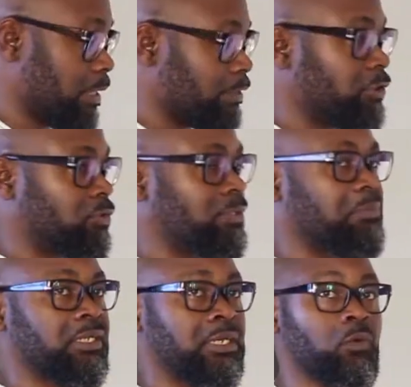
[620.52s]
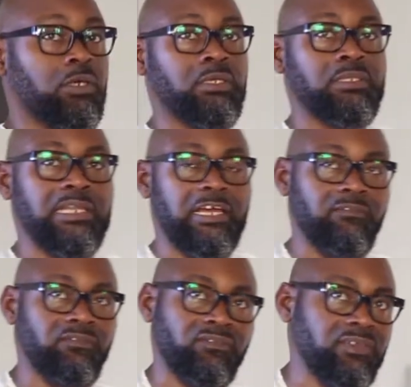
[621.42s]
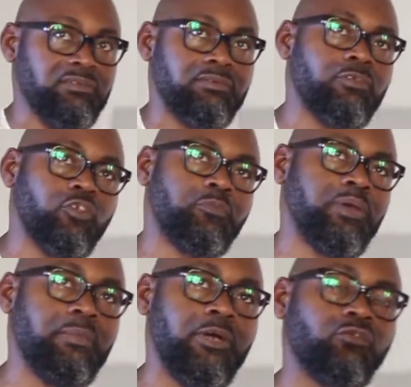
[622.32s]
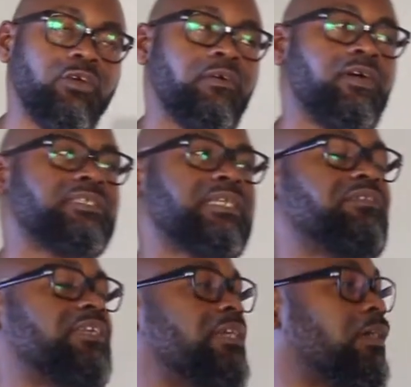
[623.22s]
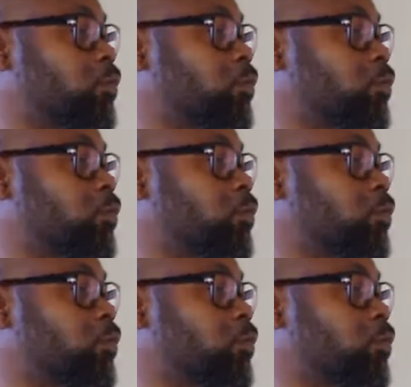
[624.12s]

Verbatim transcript: At least, I mean, working life, you spend about 12 hours every day at